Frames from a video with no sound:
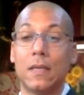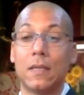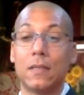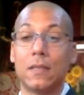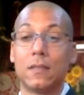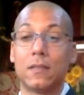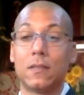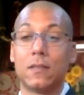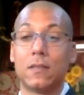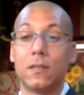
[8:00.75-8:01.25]

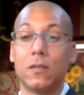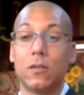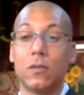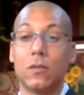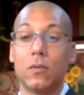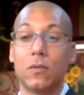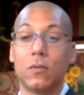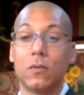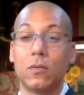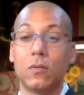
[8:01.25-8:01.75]

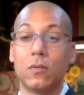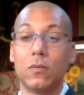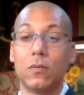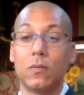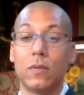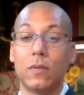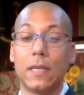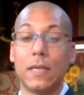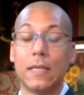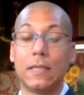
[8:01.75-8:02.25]

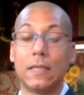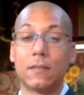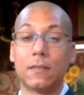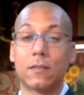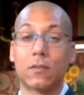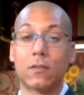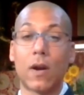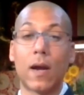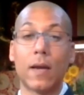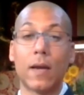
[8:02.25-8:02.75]
So it
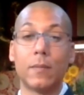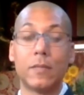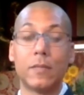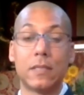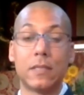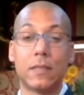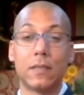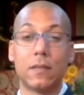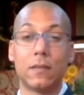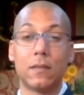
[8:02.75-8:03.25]
describes
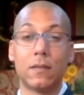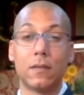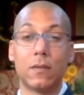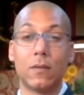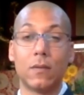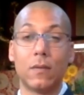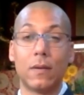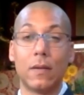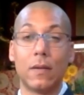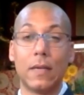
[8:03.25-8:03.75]
it
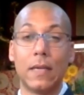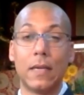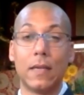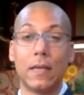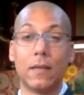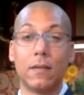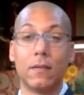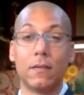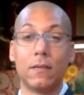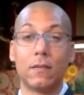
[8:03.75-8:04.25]

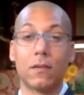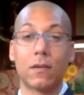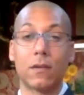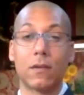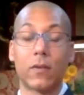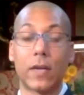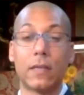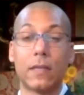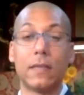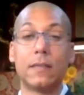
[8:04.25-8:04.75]
in
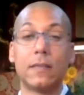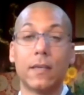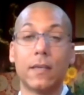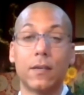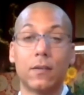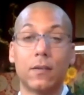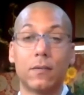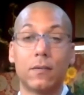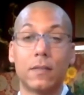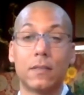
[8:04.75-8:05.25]
great
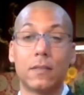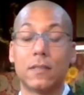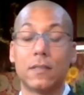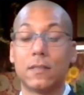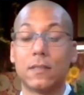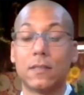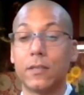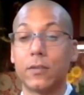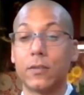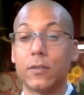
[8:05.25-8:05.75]
detail. It
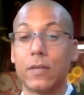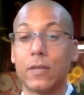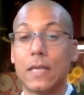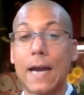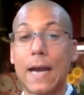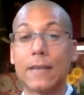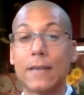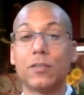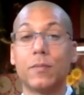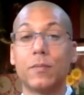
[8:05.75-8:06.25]
says, here are the
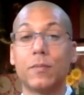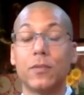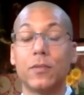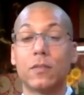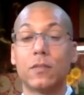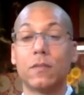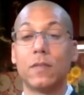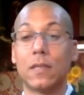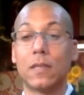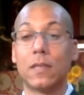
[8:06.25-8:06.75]

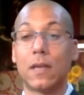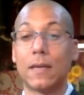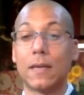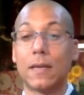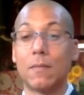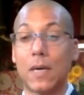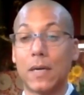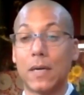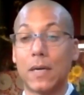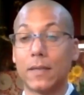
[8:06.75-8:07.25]
attributes of the
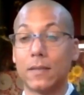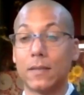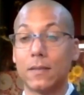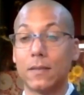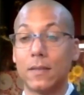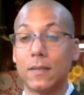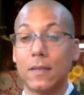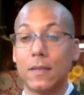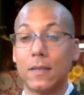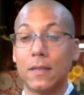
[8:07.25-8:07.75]
enlightened mind.
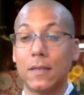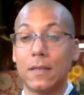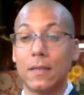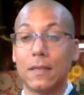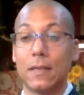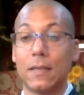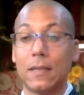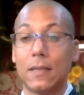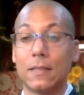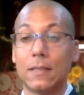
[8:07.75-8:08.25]

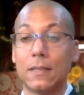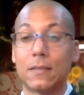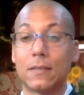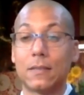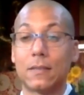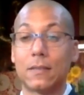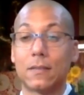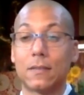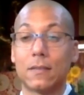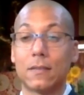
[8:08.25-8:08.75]

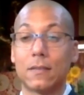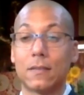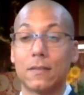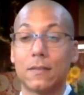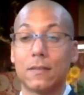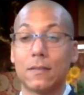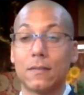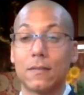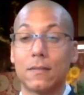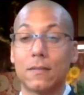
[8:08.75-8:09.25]
It's
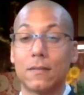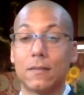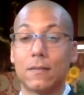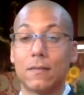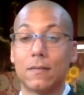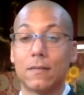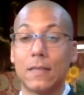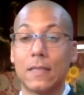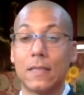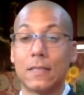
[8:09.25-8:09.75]

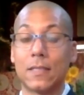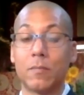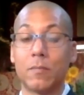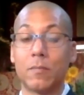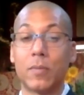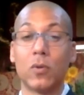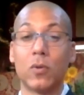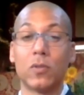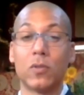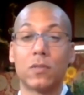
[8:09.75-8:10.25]

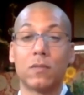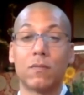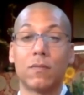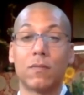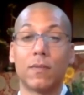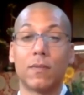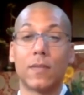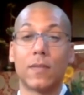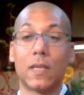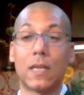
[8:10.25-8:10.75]
composed of
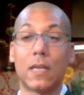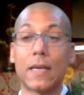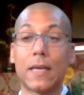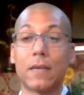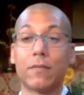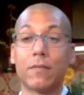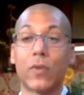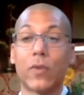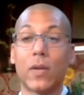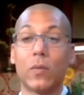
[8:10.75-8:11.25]
the light
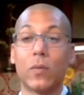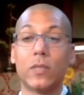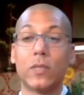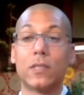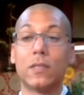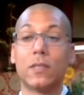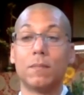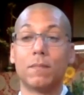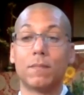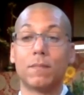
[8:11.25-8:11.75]
of great wisdom.